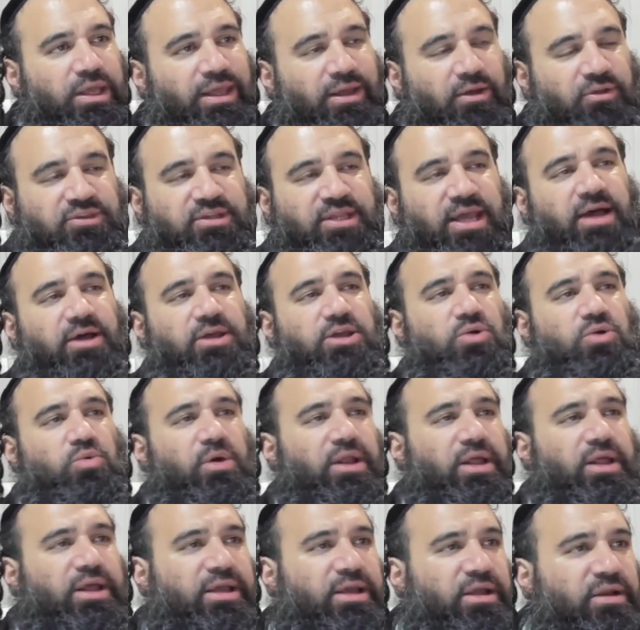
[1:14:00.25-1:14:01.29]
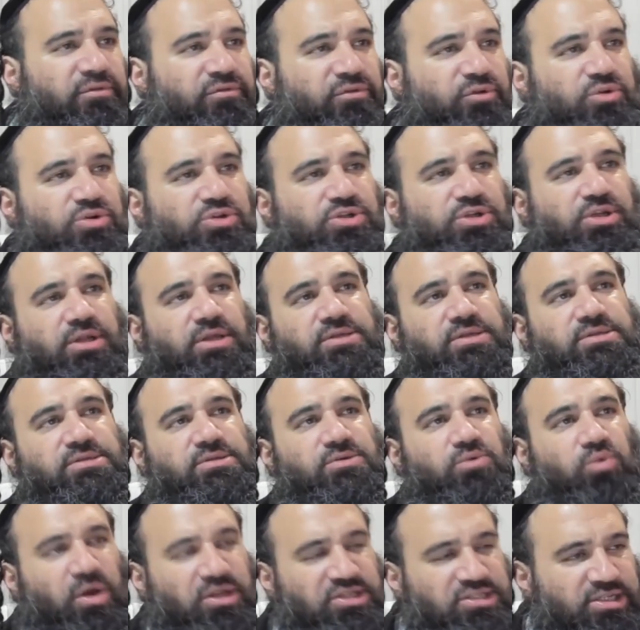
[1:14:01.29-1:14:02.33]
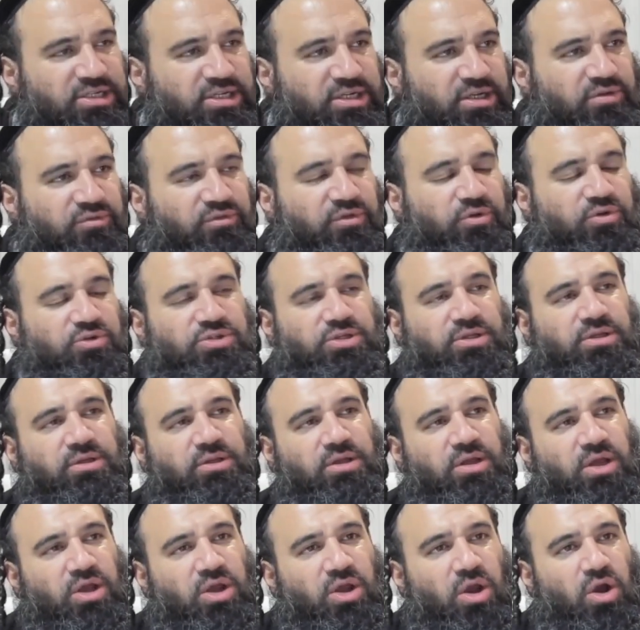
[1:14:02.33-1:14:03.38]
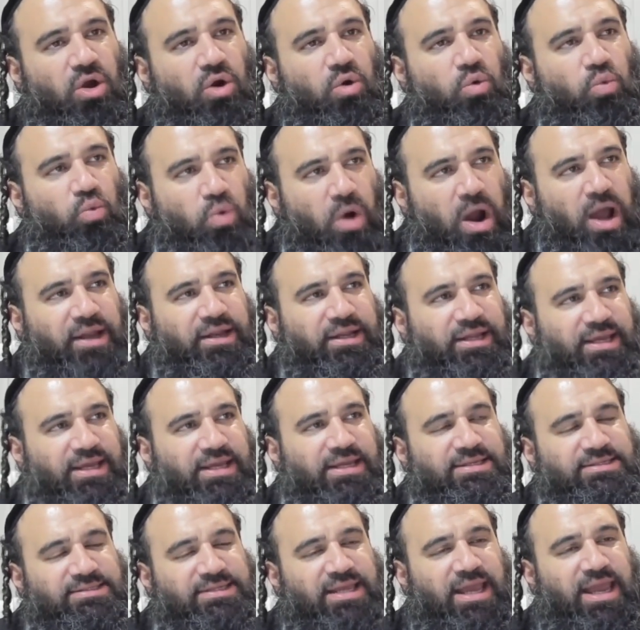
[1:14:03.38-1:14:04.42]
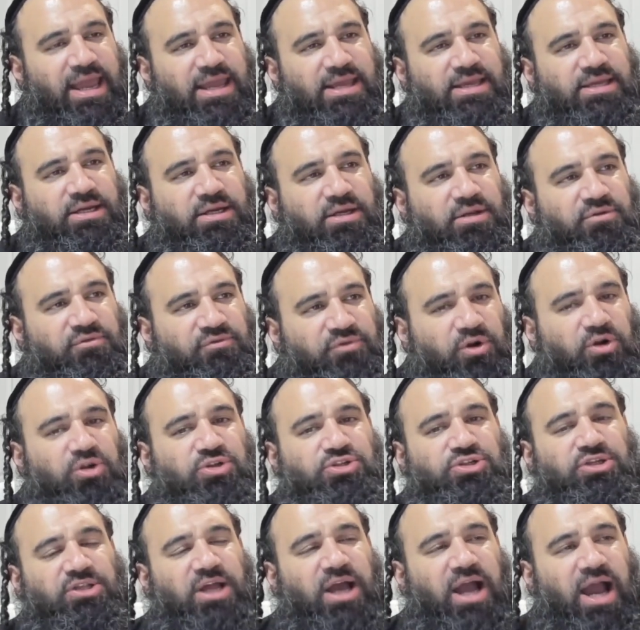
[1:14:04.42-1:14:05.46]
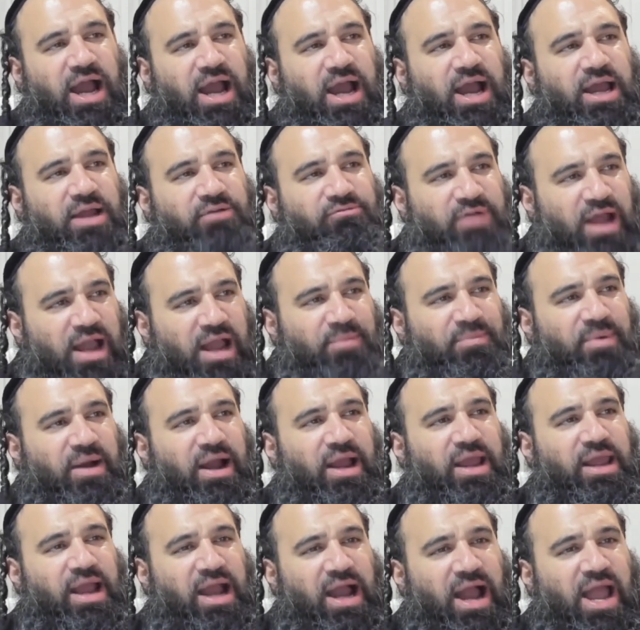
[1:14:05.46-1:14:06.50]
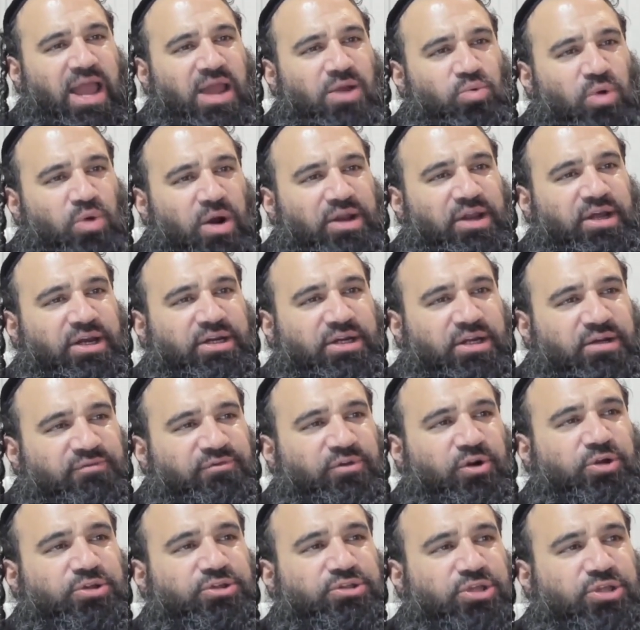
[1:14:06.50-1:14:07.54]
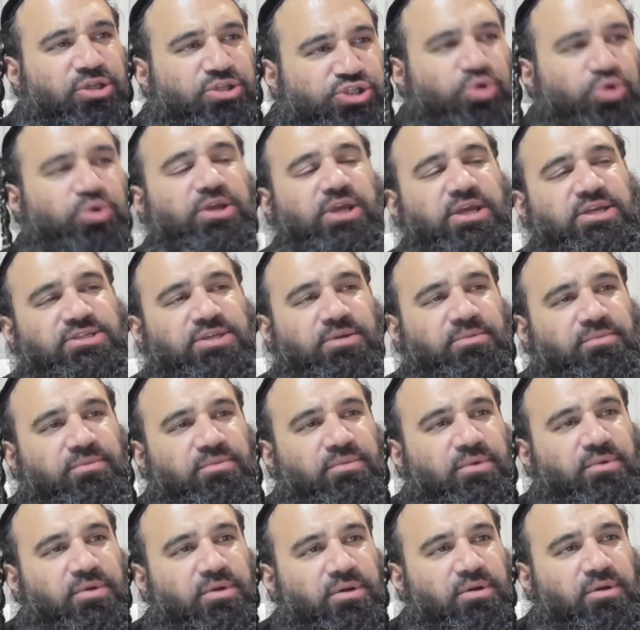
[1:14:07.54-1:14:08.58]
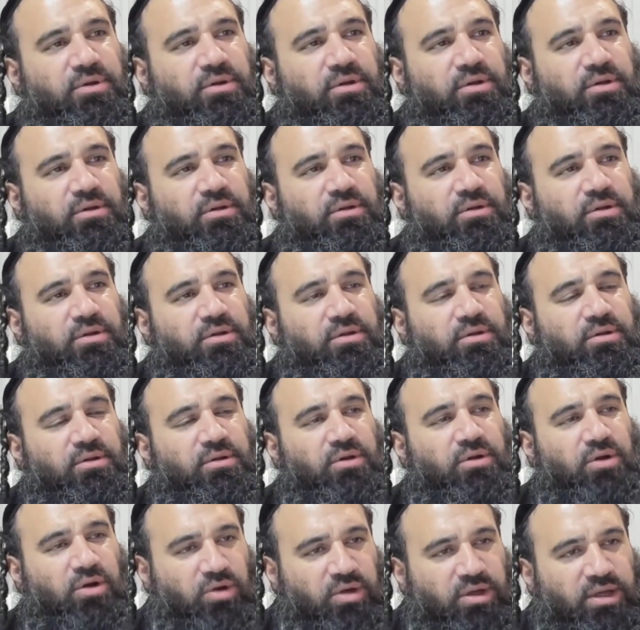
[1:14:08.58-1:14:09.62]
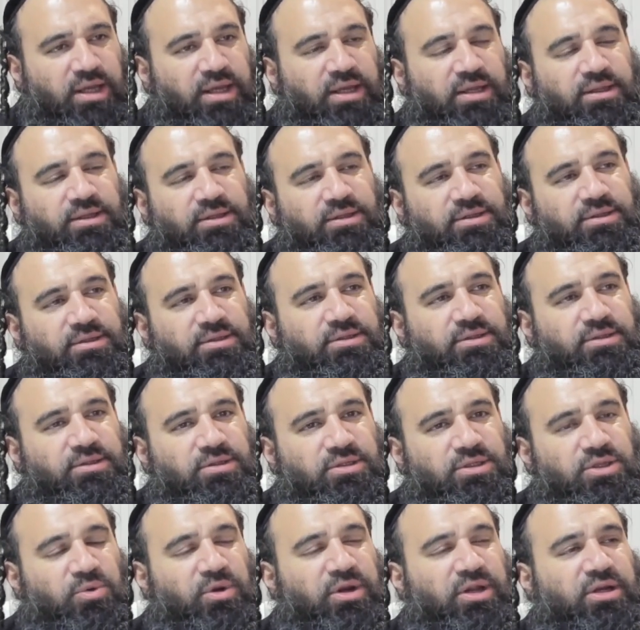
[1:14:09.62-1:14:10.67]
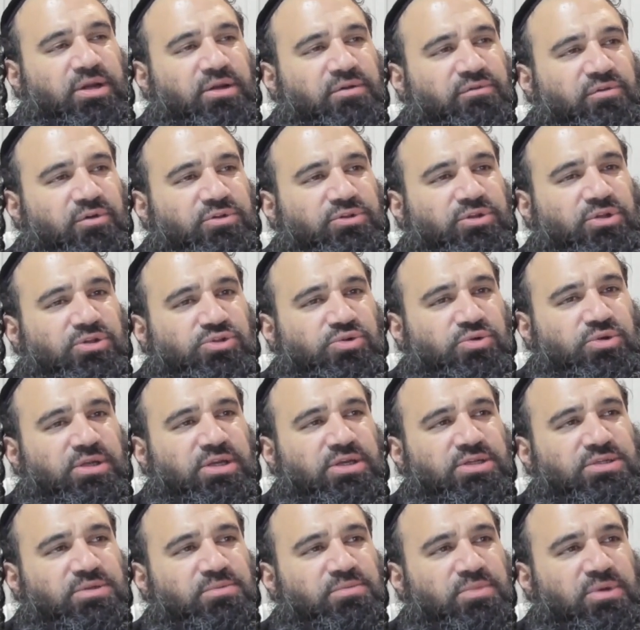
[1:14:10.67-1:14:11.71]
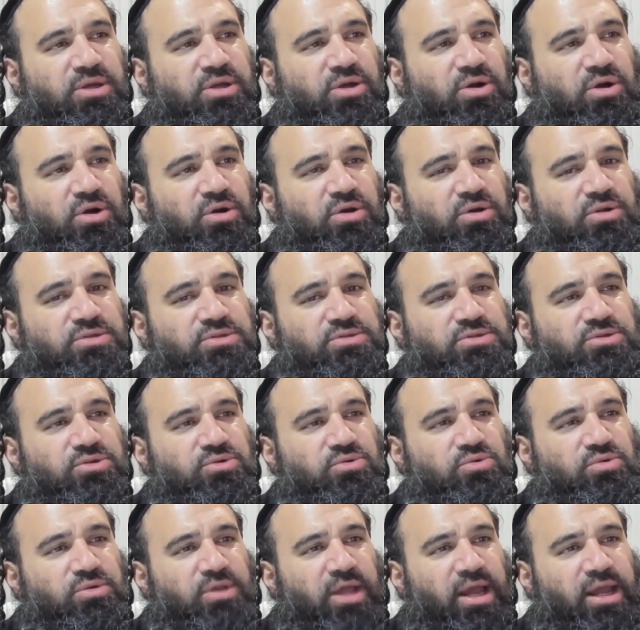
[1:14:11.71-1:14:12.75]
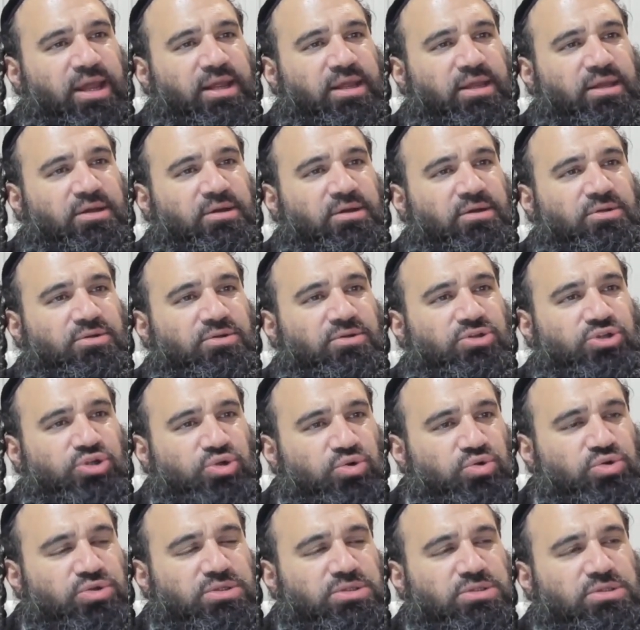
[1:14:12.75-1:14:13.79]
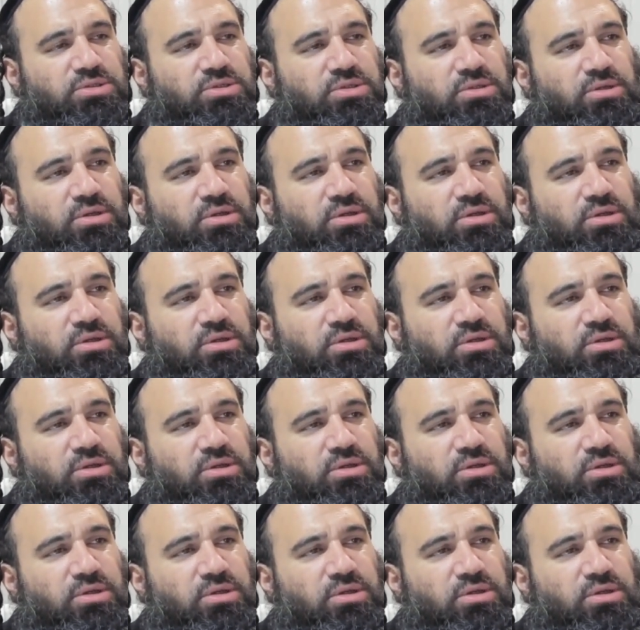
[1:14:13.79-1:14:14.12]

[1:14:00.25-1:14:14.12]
He'll tell you what a conversion is. What's a conversion? What is a conversion? Rabbi, I want to convert to Judaism. Okay. Do you want to convert to Judaism because you like Jews?